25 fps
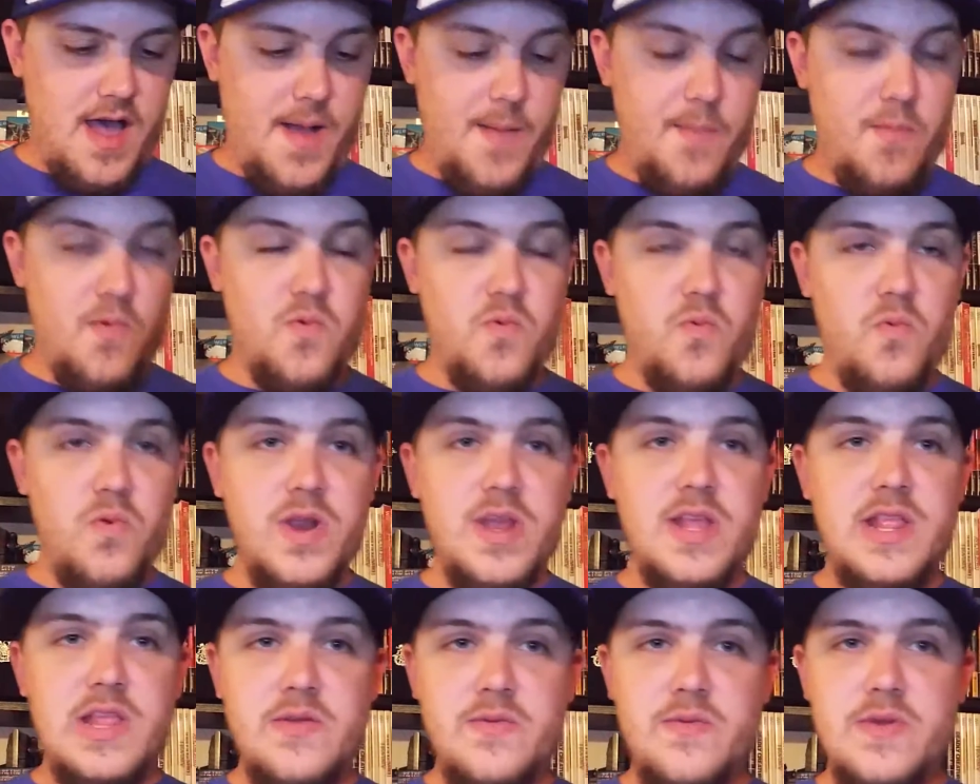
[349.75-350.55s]

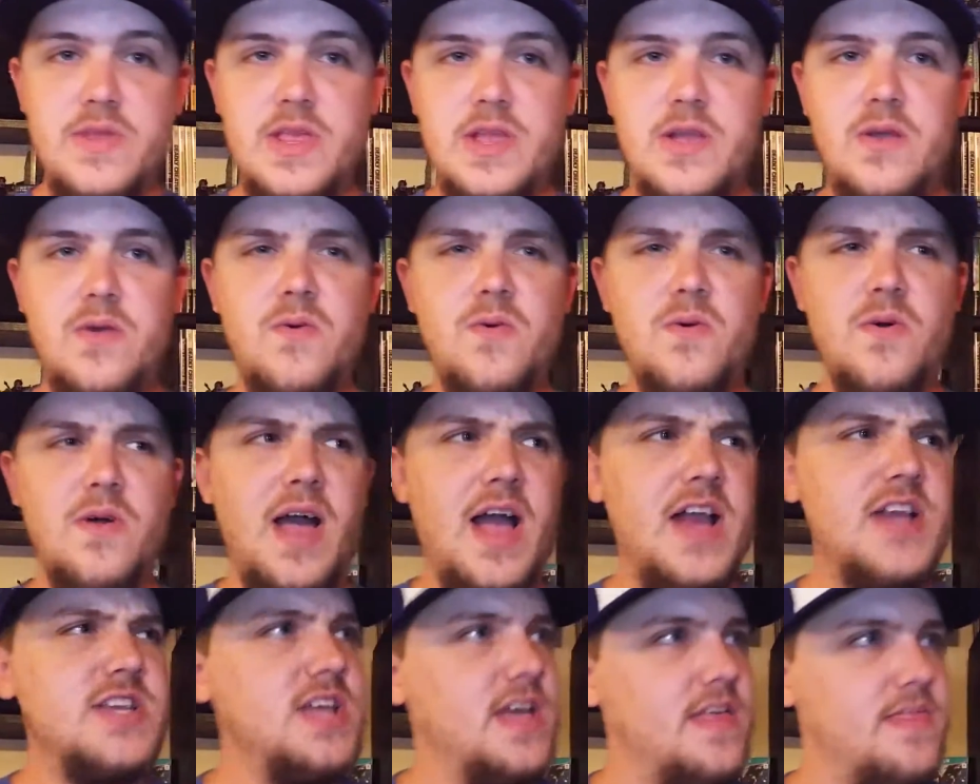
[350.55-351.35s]
Really, really
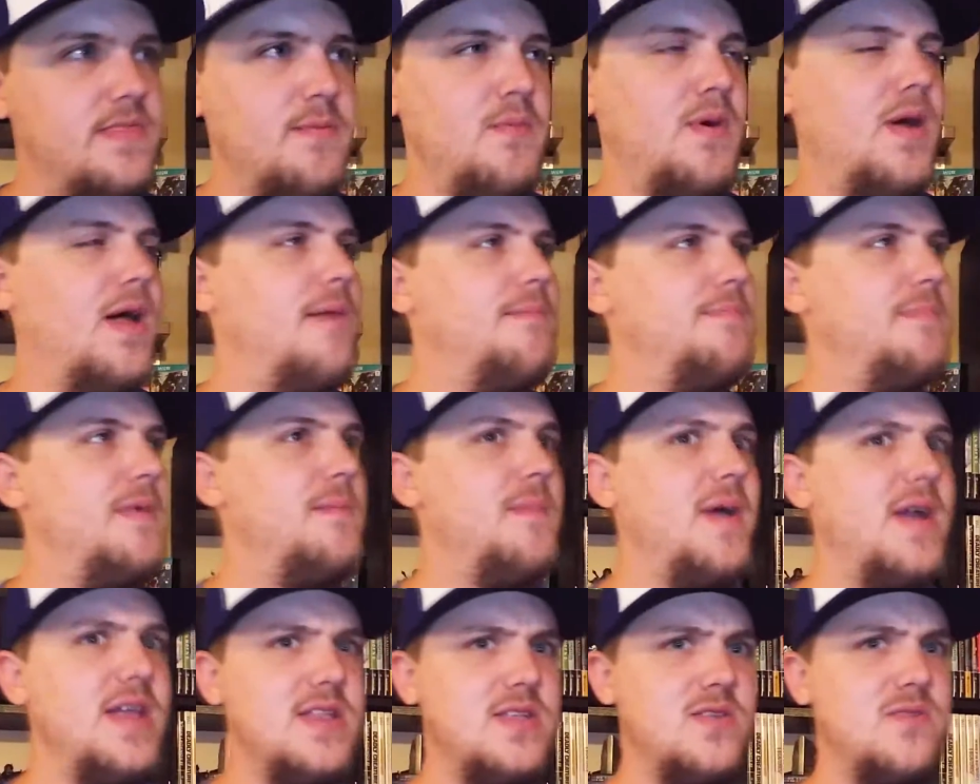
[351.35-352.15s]
cool. Actually, well,
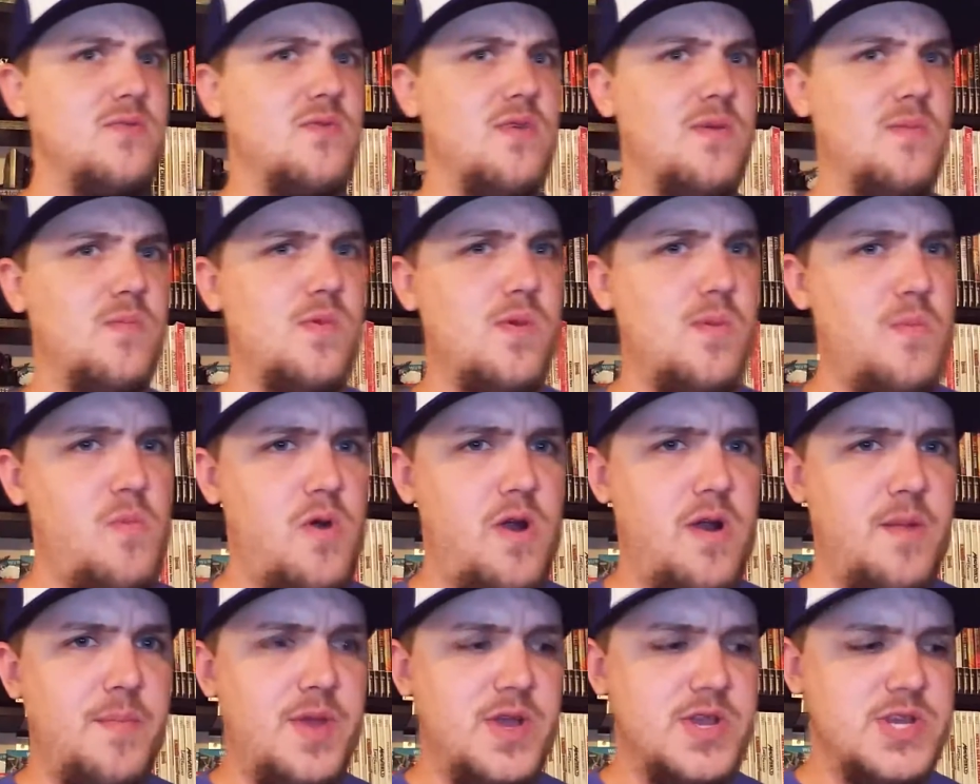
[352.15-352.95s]
they might do Grim
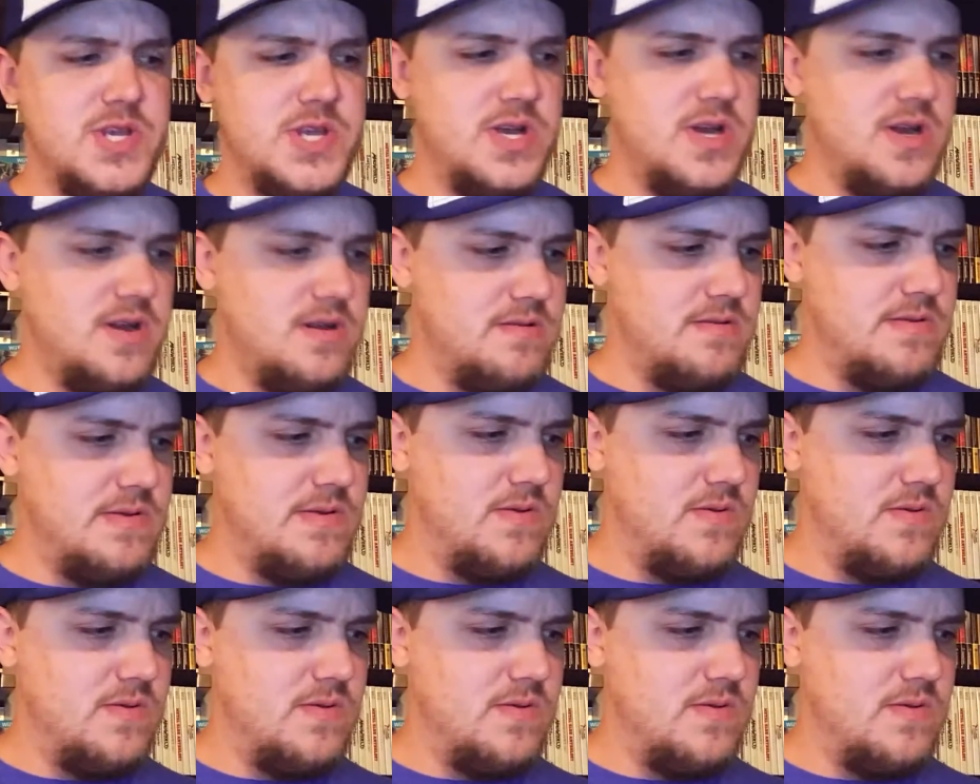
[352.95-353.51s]
Grimoire, I'm not sure.